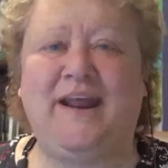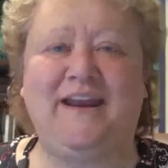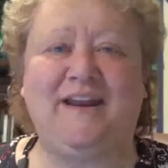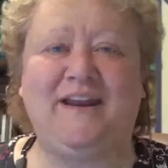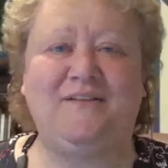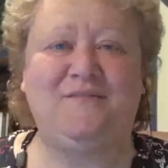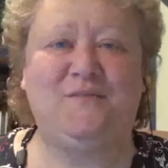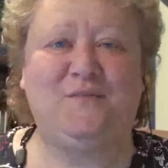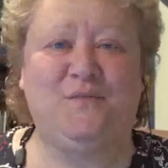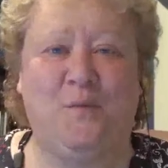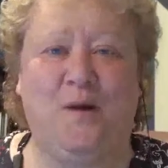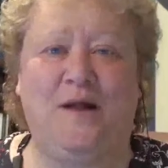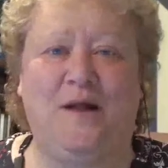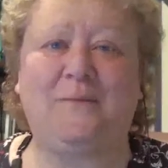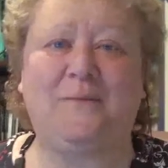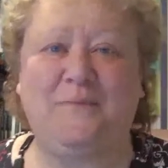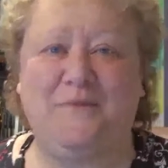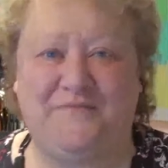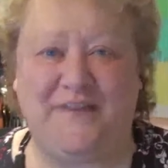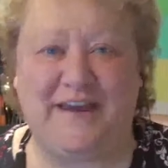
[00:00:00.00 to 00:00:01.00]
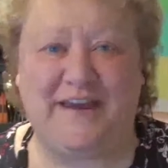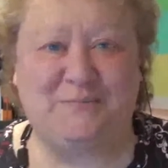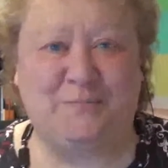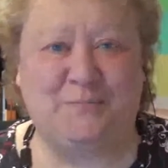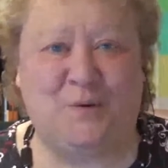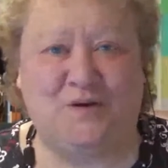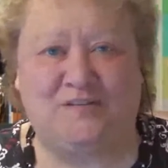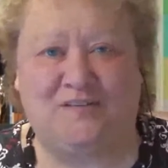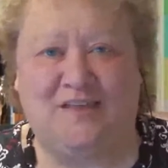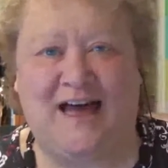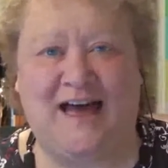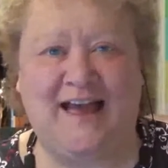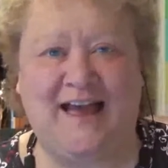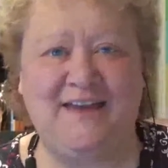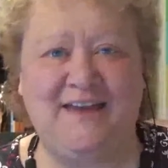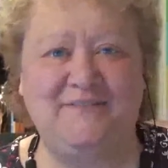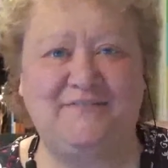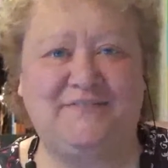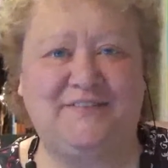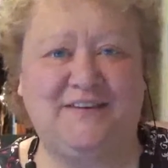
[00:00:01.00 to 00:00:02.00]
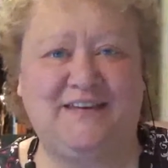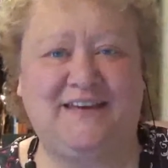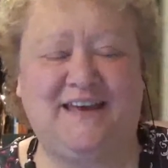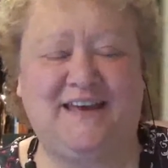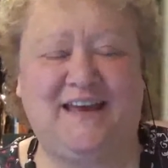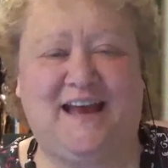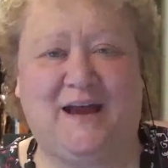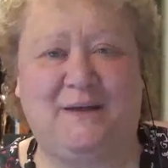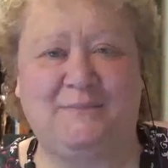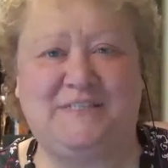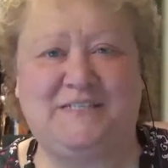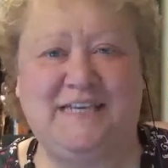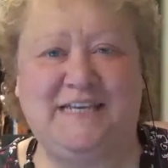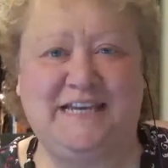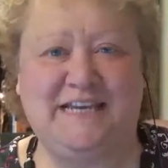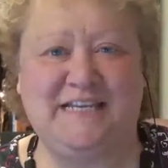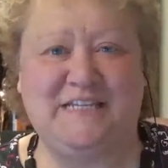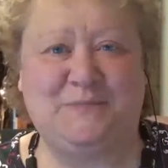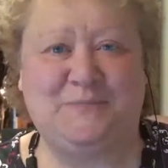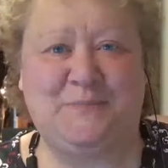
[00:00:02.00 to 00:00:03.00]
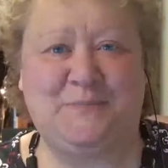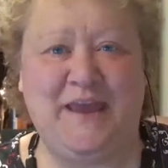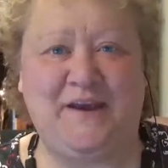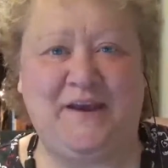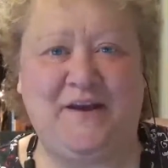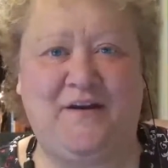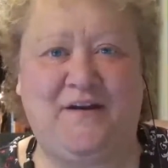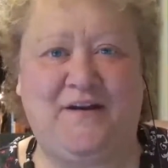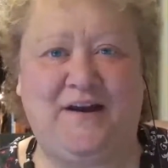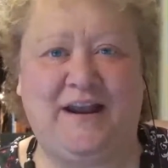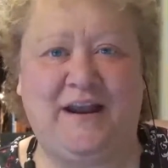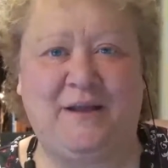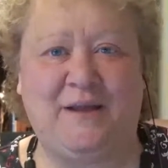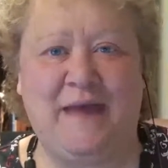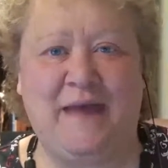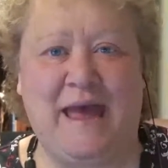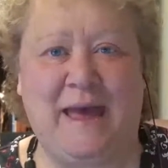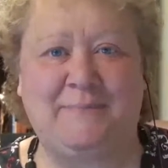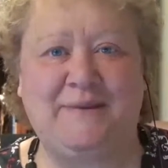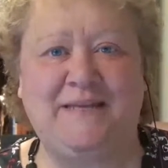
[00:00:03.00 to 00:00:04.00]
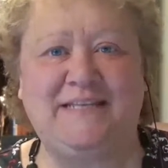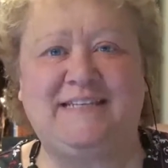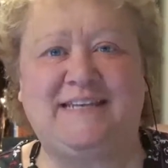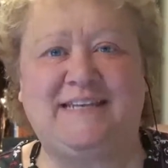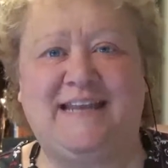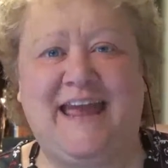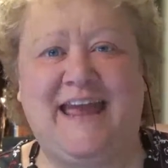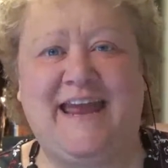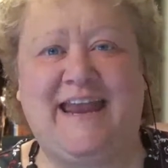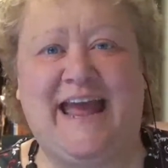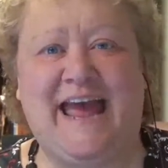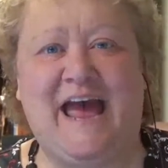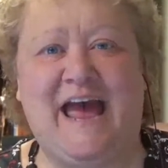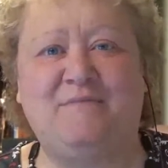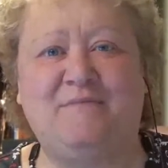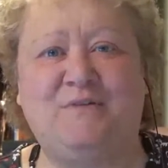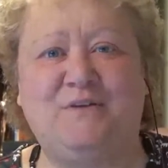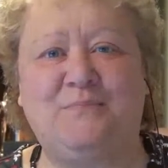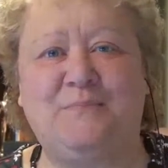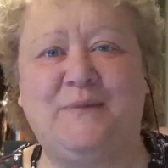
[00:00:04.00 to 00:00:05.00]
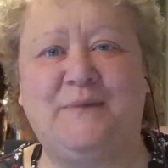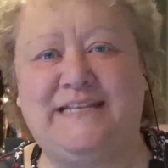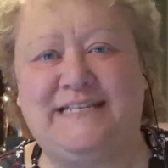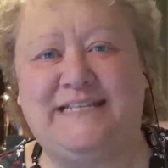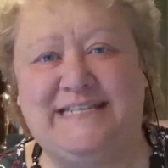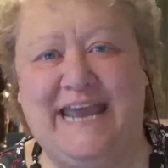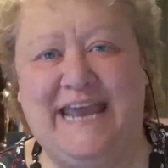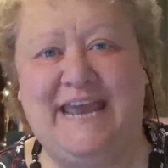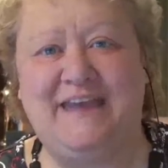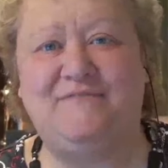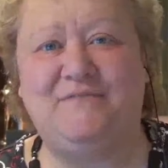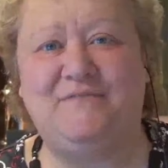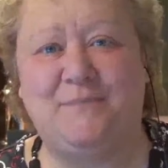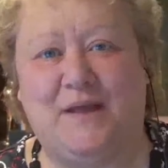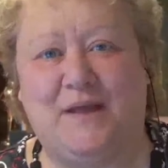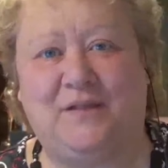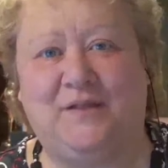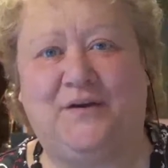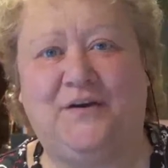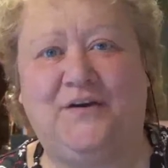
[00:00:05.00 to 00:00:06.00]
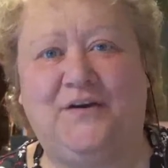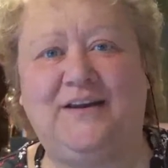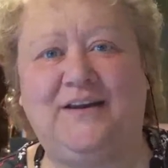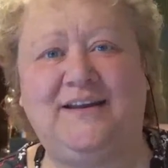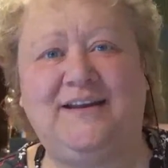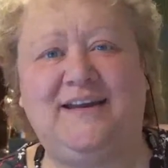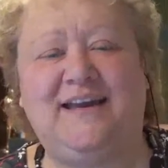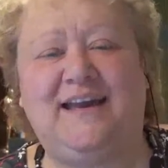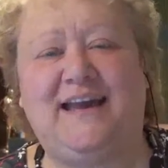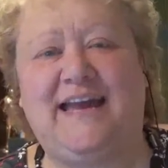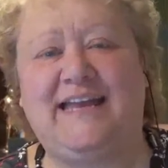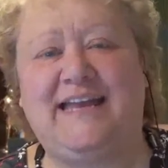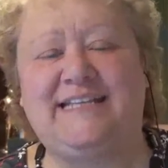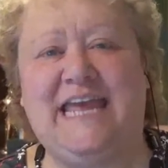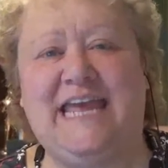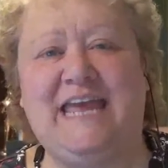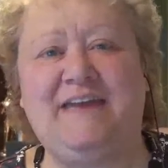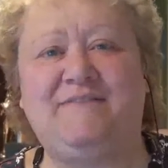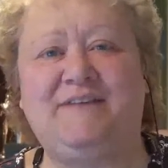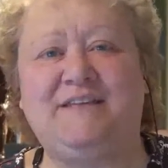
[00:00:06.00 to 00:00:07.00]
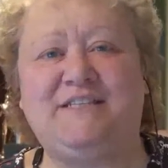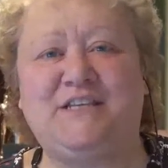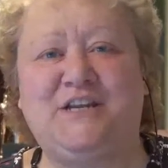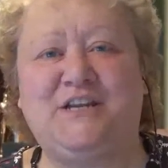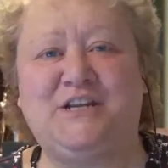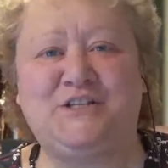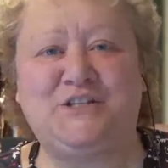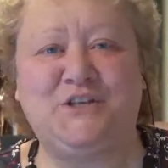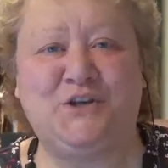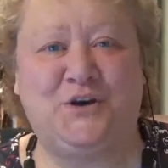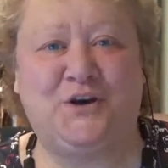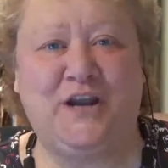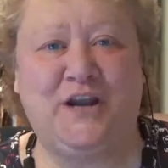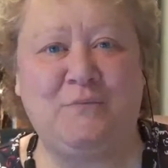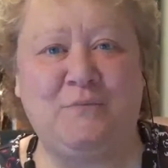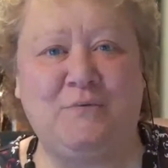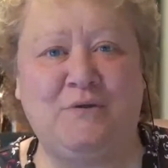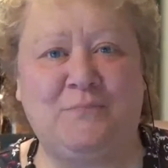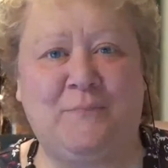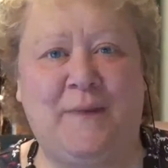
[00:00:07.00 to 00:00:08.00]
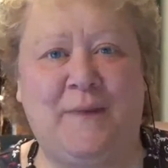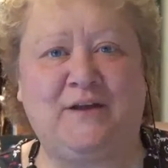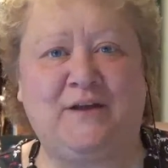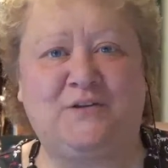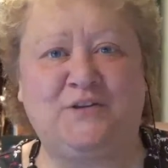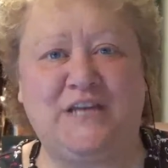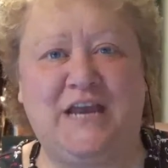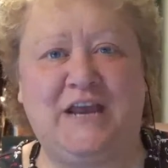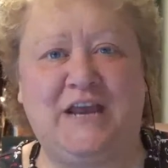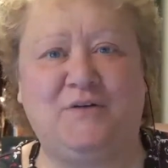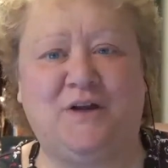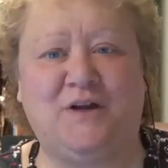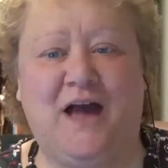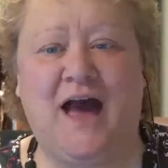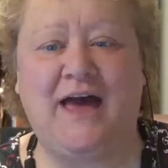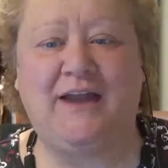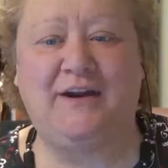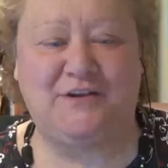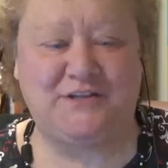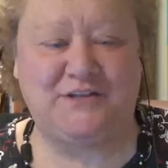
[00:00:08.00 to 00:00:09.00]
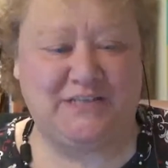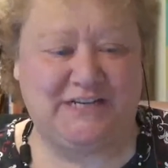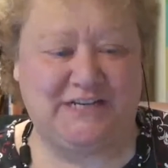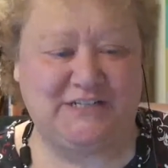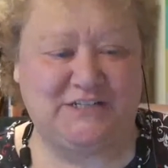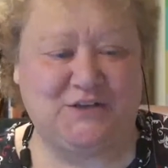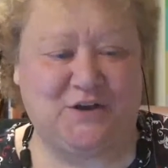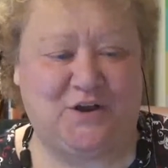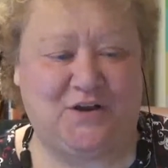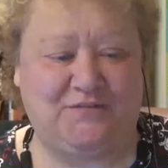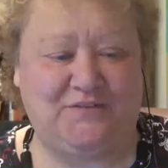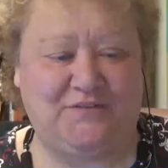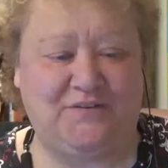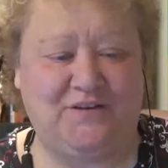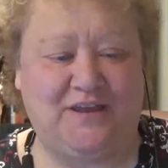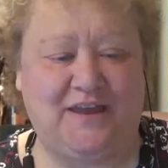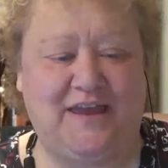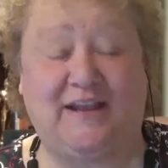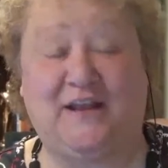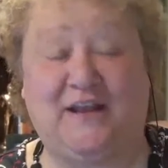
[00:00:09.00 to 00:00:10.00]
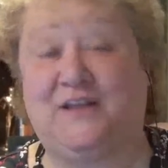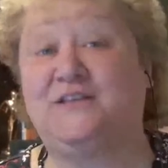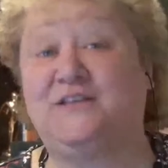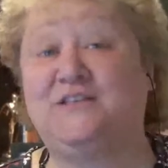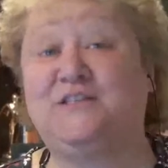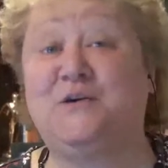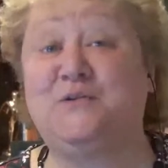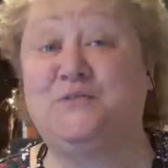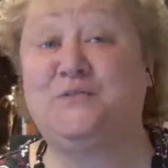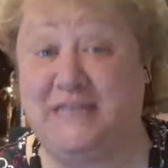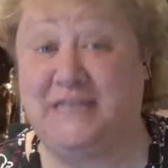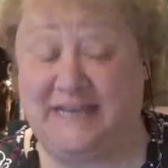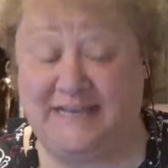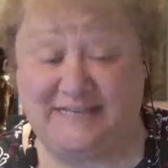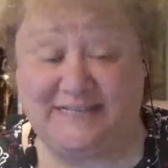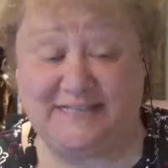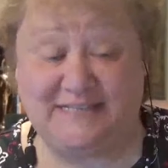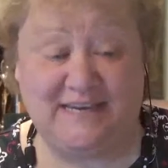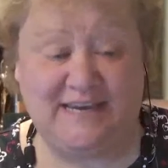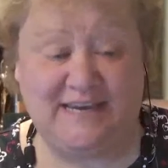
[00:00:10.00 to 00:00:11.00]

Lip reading: and welcome to Facebook Live. I'm Cindy Speaker and I'm happy today to have with me Dave Miller. And Dave is an attorney with Michael J. O'Connor's and Associates.